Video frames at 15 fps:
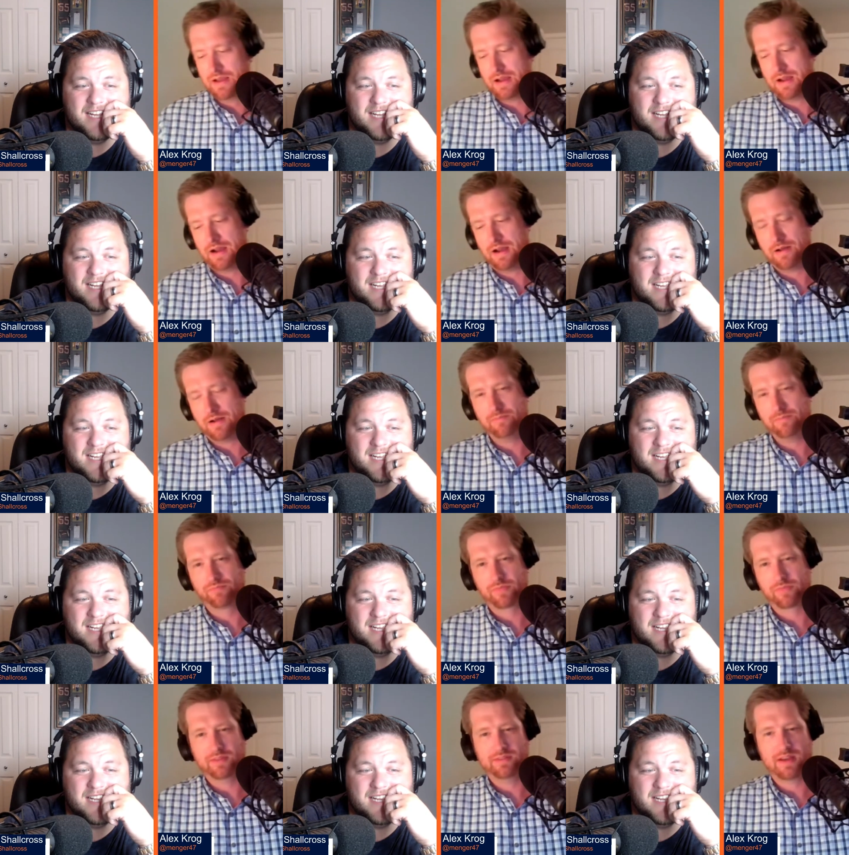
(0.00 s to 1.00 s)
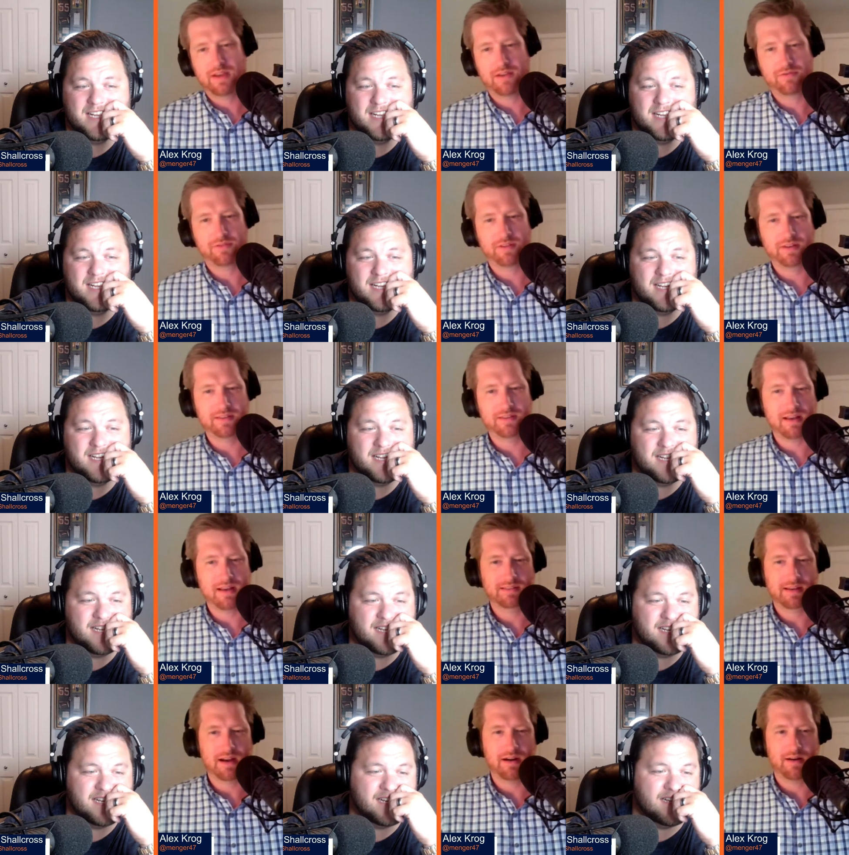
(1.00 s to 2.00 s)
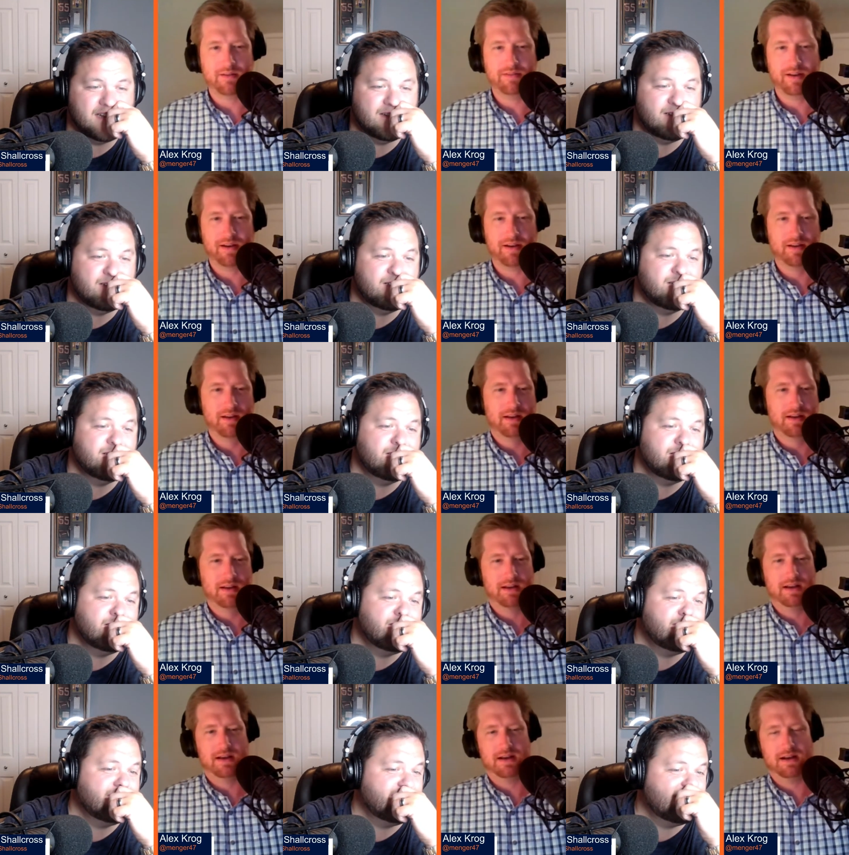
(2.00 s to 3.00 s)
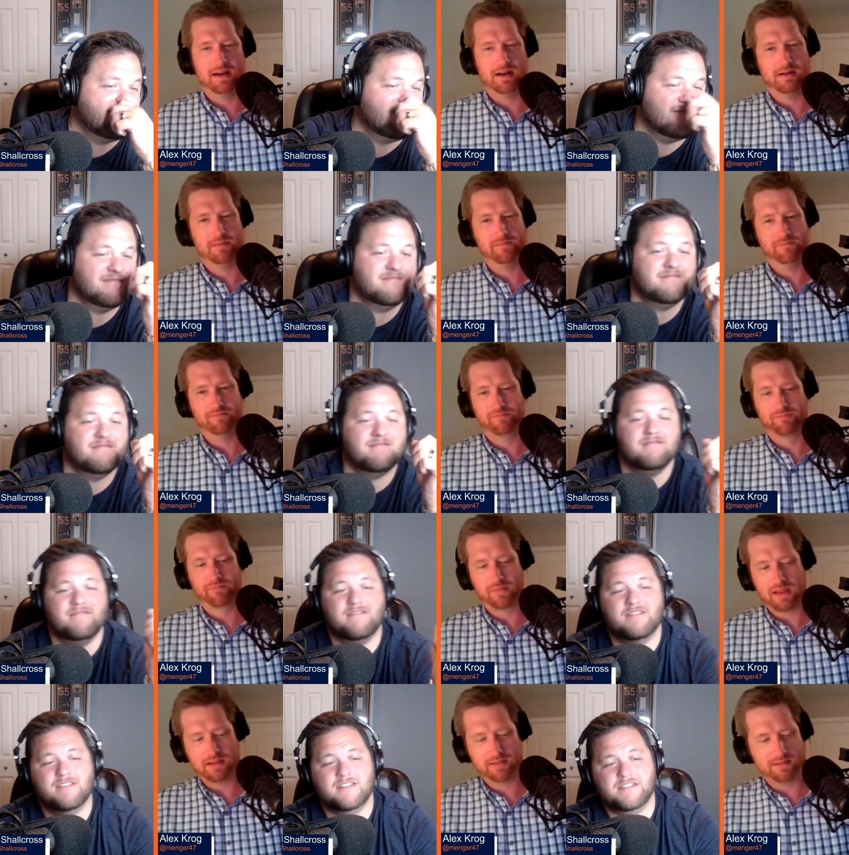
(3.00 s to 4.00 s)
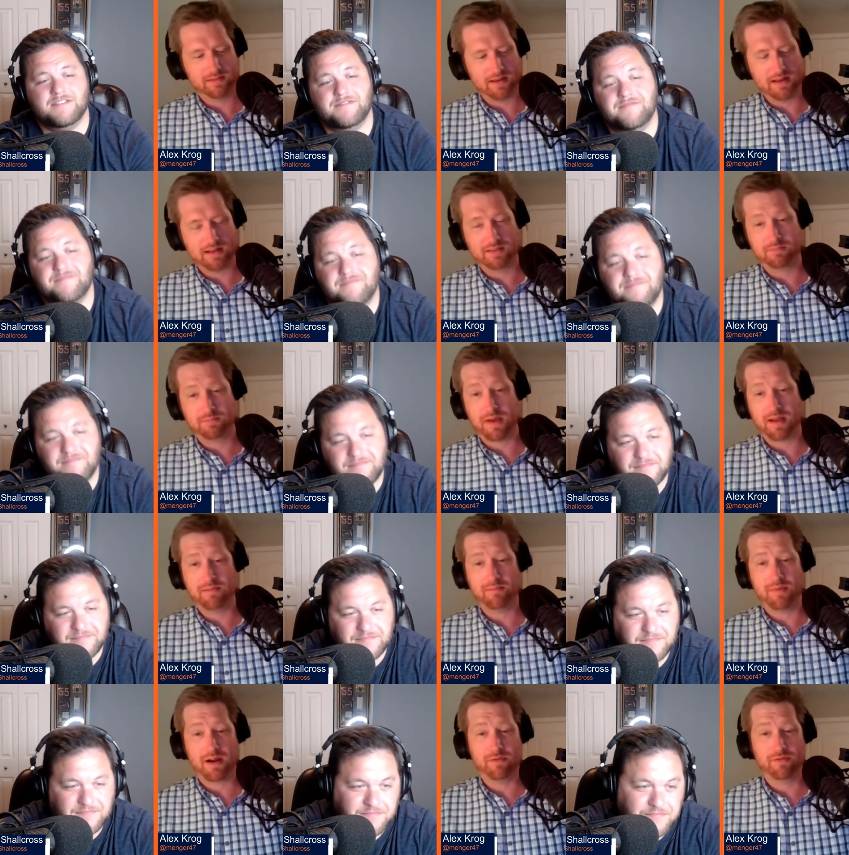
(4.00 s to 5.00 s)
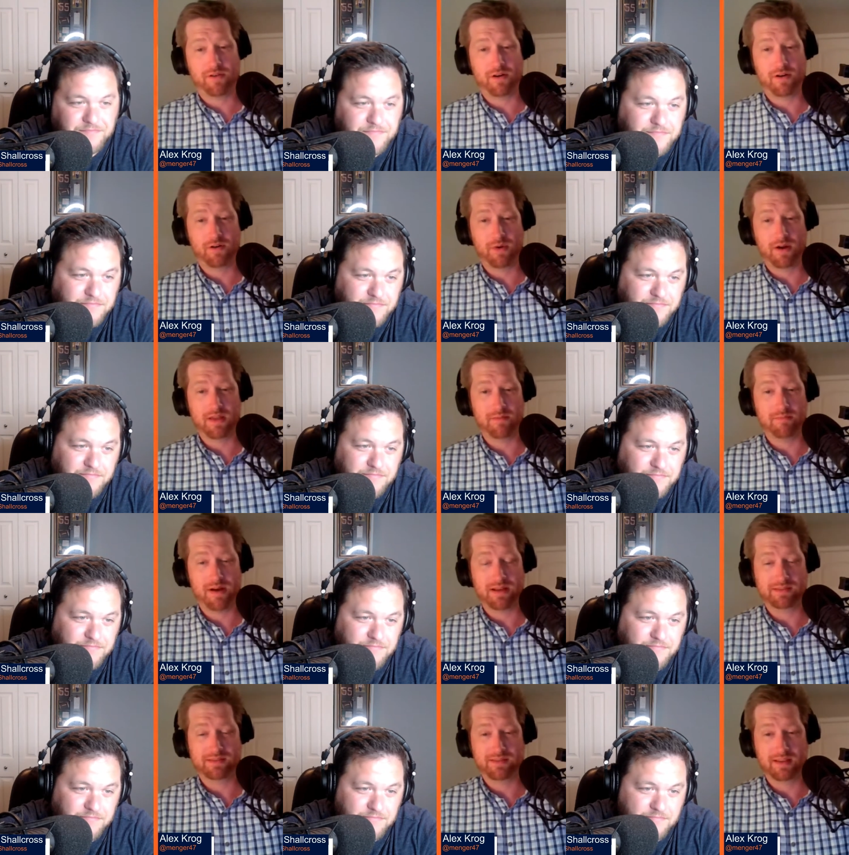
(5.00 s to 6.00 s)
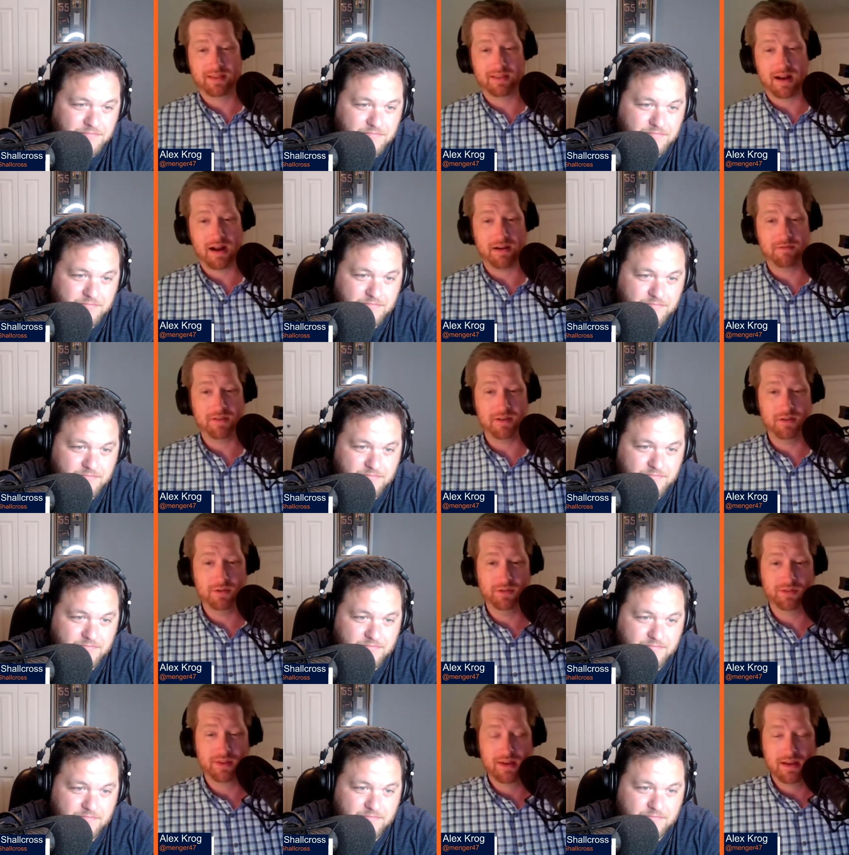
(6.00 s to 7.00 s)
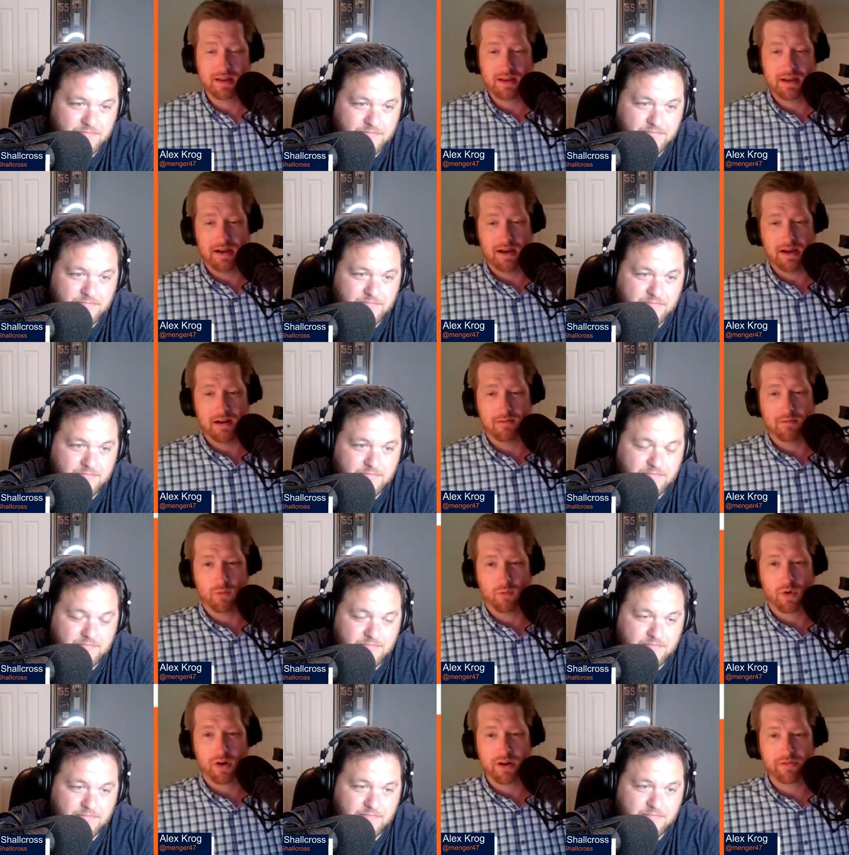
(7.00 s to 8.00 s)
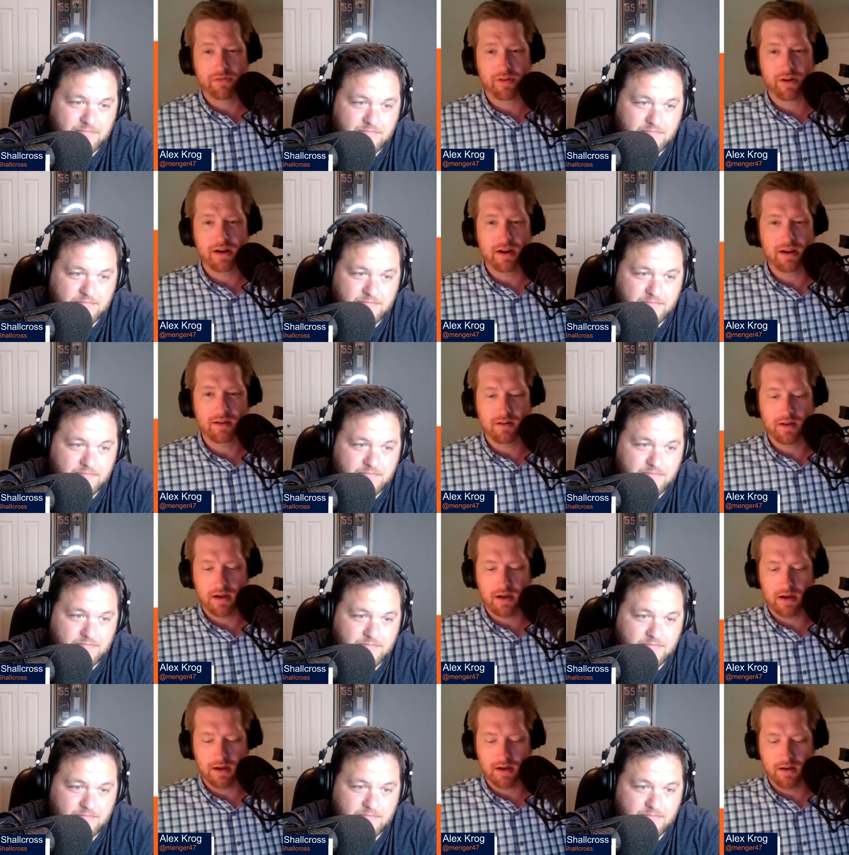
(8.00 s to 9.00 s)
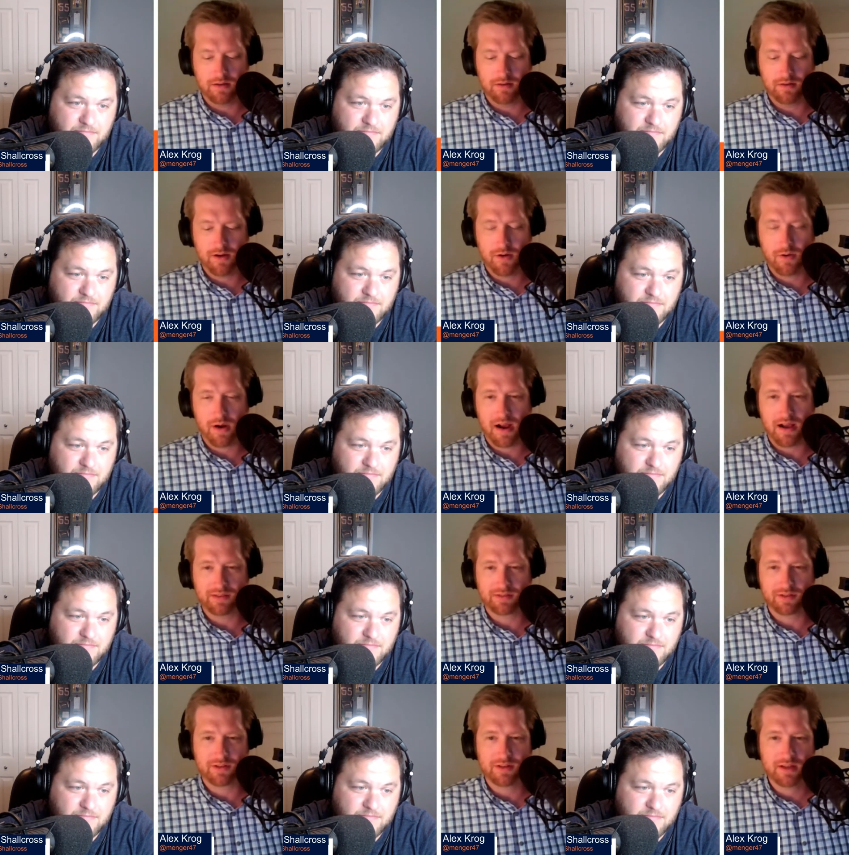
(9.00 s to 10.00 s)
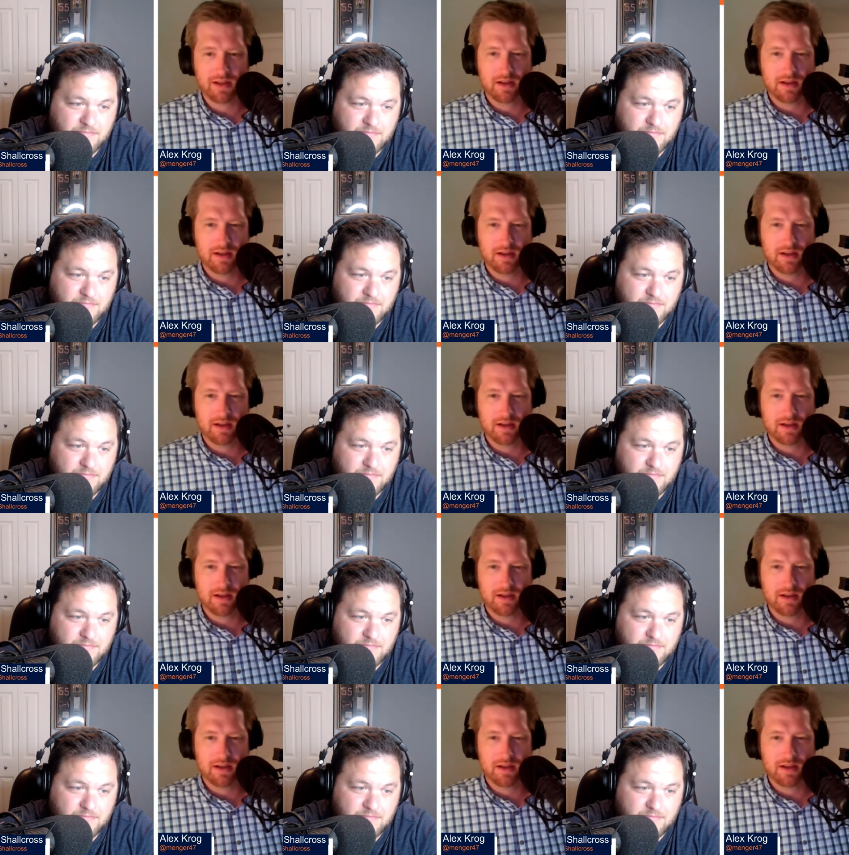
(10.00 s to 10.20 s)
Speaker 1: Um, it definitely takes care of you. Um, it's it's been by far and away the best thing that I've used. Uh, worry free, uh, no hassle.